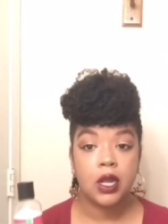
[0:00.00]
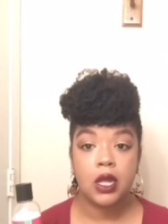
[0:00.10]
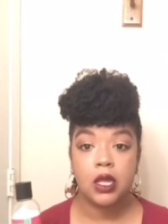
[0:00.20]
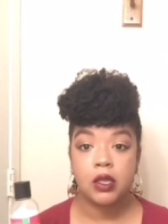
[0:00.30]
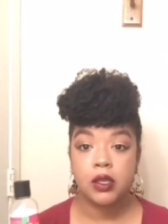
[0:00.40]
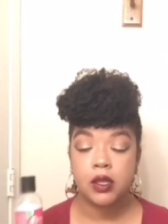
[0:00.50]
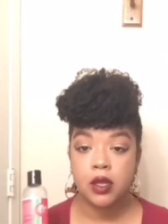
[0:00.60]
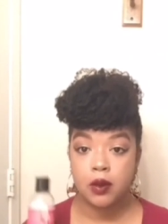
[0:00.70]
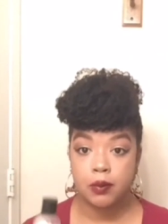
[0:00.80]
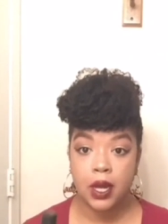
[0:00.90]
days
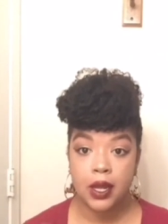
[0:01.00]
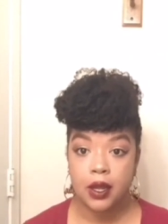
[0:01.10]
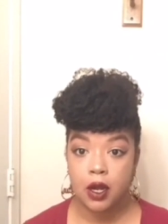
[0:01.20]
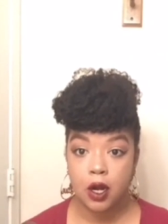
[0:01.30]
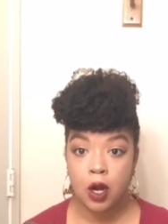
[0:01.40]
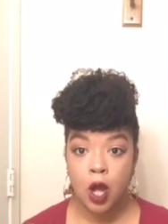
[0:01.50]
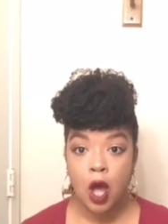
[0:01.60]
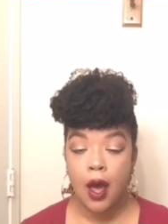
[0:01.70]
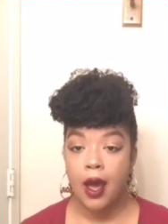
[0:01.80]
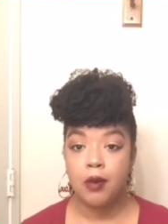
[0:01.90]
in my hair
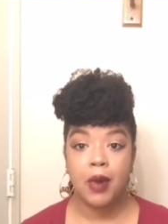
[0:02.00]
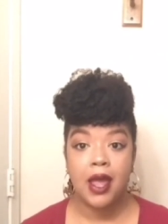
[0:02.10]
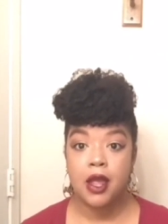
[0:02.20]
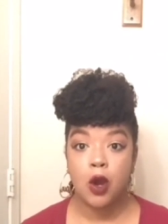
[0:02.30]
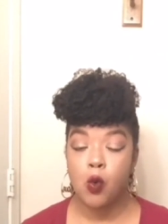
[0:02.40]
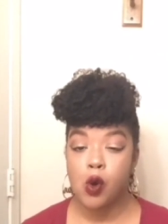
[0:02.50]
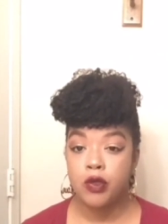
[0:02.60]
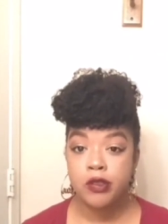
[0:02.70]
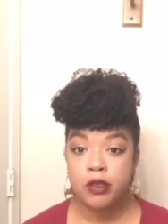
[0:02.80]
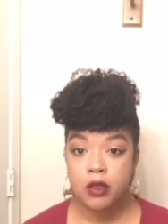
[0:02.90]
and my hair
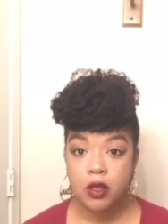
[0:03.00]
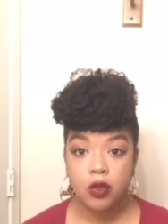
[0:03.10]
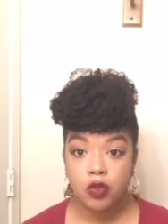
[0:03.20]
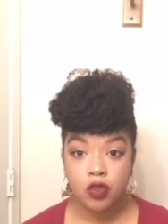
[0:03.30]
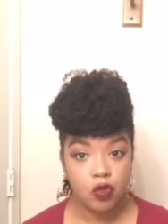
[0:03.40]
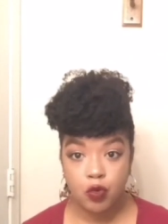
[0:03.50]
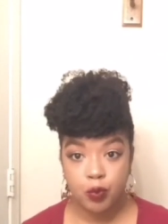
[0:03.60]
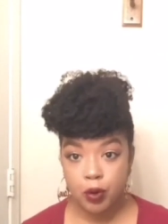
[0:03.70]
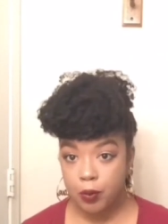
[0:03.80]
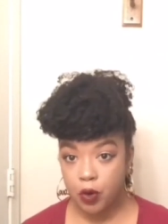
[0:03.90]
was still
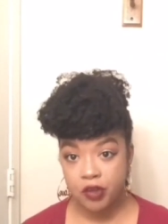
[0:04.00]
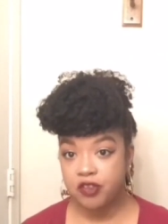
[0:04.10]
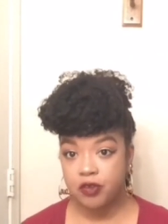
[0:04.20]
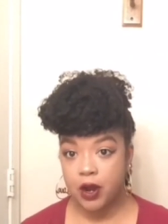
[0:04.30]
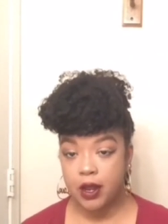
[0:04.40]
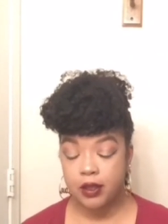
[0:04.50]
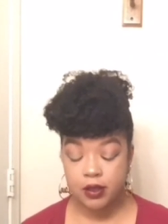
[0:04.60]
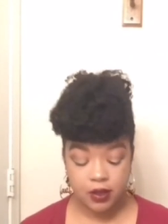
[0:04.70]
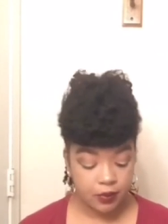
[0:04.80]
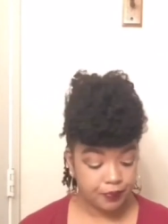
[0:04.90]
super
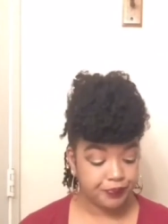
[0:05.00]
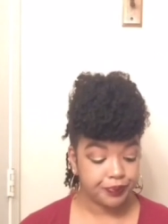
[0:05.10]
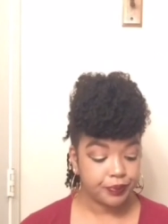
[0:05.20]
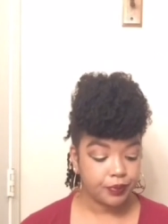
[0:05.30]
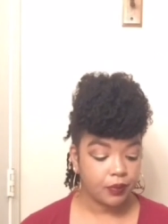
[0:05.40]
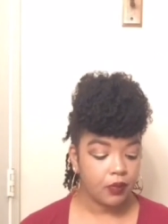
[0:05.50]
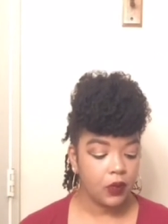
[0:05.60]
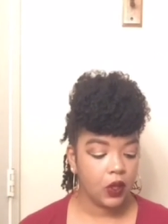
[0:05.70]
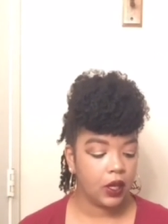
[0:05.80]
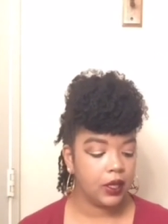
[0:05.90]
moisturized
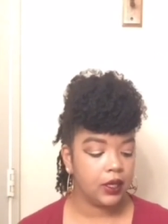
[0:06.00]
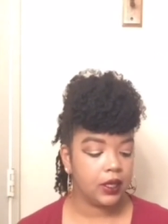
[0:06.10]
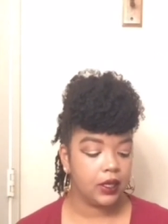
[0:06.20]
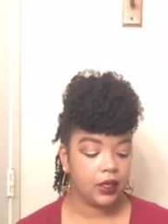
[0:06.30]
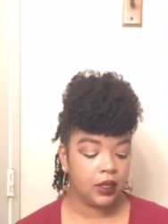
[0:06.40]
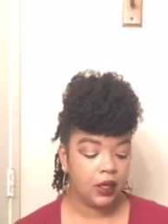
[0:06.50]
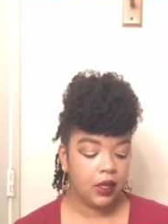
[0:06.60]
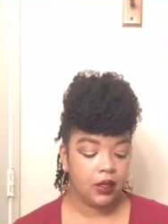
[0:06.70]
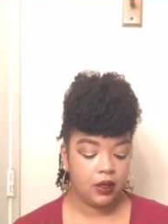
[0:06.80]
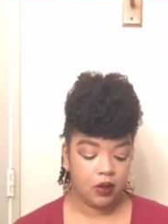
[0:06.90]
and then
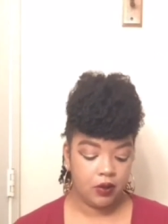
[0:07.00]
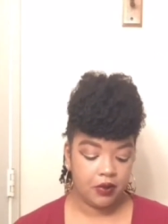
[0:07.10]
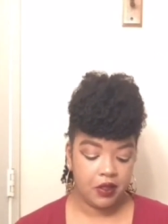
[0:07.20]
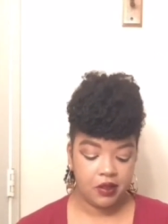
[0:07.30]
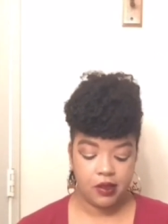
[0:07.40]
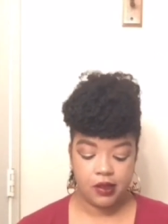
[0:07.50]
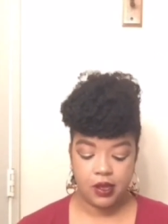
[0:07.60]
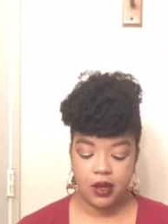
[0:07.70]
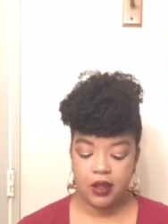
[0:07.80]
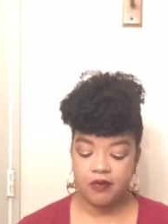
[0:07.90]
now this is
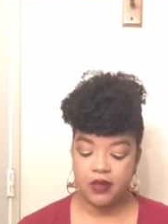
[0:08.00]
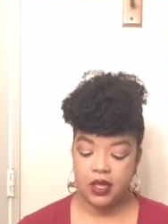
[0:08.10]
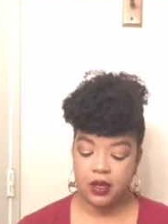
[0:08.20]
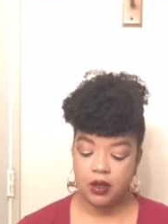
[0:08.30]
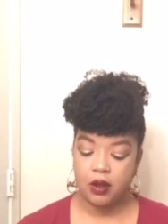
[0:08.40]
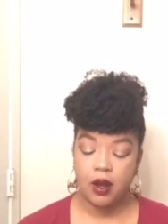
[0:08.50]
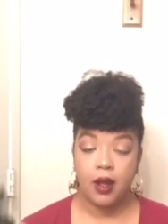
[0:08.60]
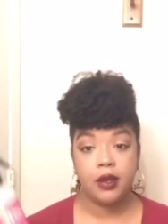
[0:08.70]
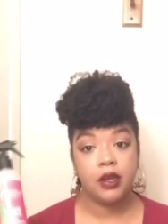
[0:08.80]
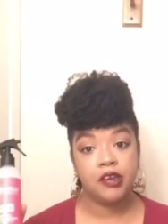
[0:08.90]
the leave-in
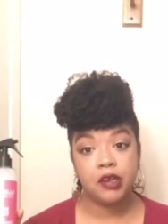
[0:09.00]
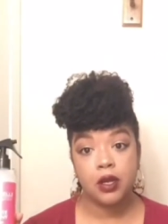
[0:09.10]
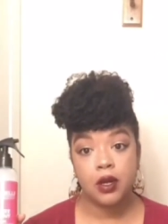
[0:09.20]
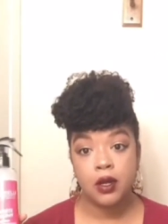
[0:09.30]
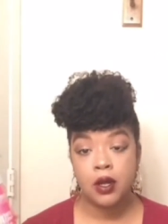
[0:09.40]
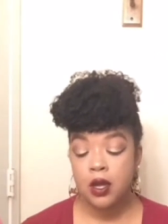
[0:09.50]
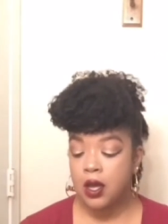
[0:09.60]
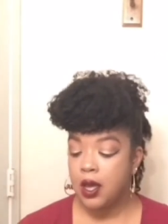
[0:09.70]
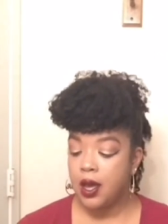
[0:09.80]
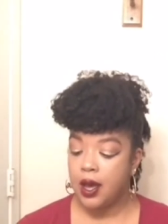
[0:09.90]
conditioner
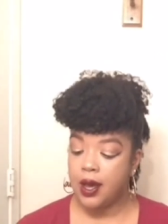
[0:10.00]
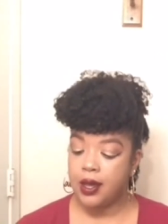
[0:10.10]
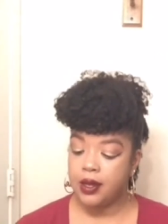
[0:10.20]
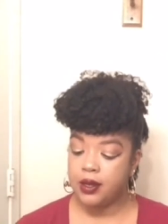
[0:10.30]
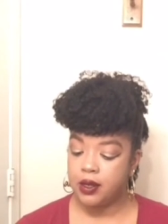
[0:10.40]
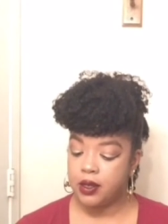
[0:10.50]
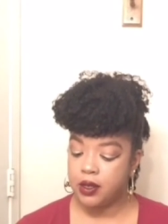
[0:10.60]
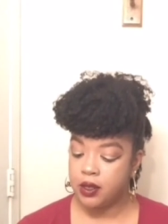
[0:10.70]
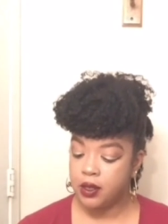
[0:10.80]
and